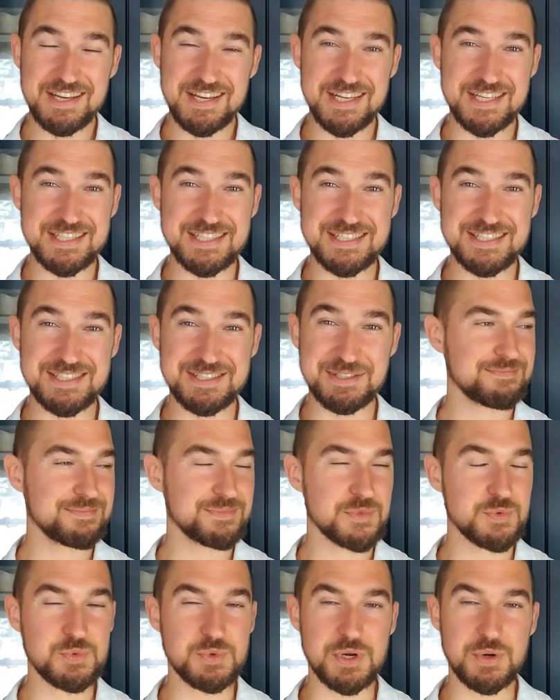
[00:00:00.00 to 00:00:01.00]
Uh,
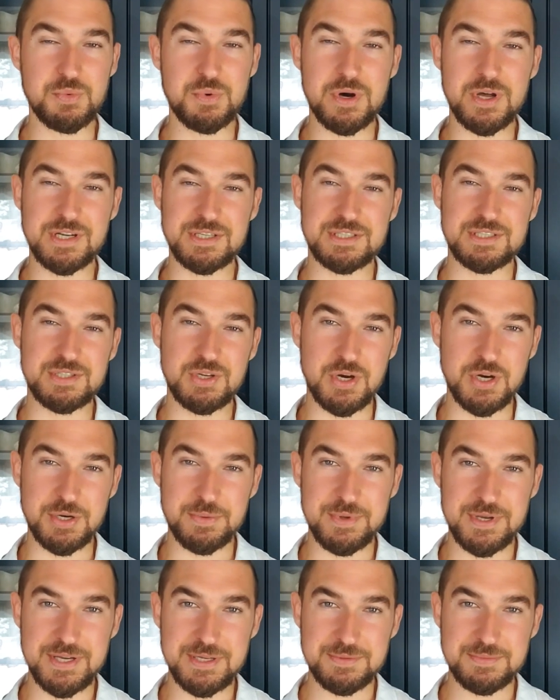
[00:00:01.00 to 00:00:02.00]
what I wanted to talk
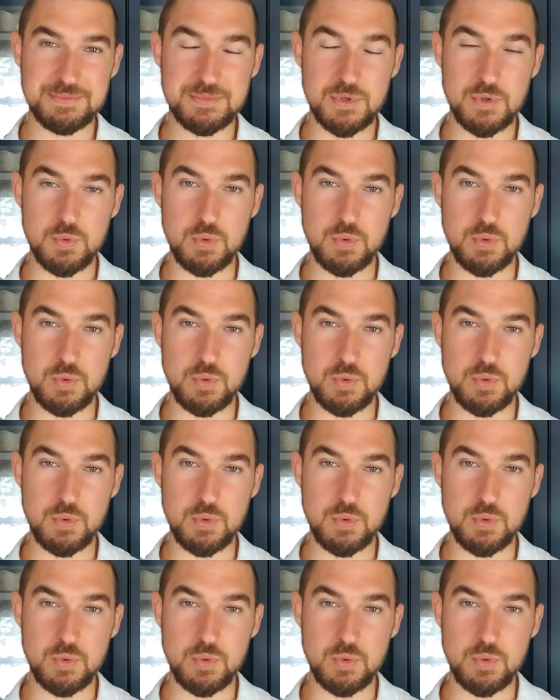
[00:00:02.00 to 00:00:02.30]
about